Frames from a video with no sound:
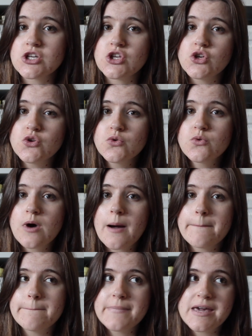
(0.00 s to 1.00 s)
you
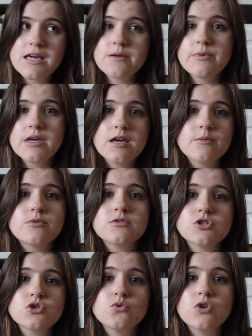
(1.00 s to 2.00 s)
may be able
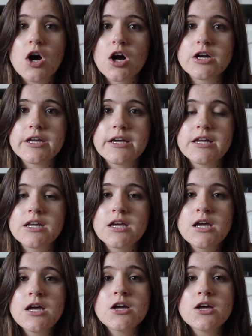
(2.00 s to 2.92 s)
to garden